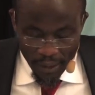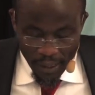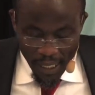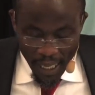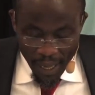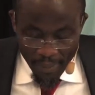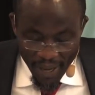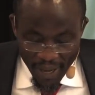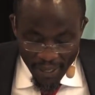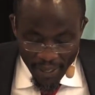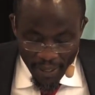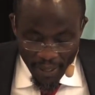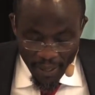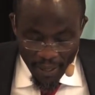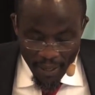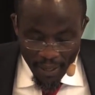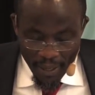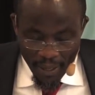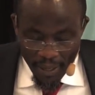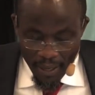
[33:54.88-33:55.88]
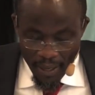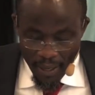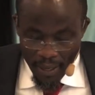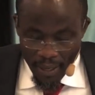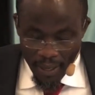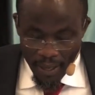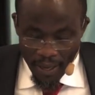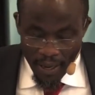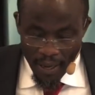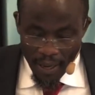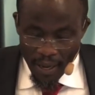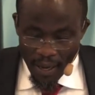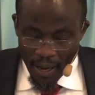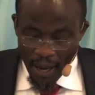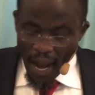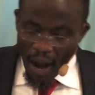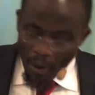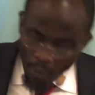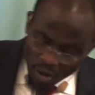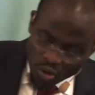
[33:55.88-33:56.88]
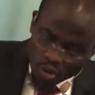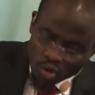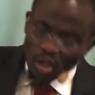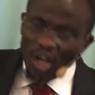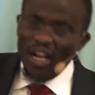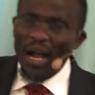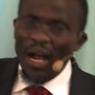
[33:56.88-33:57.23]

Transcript: Amen. I want to talk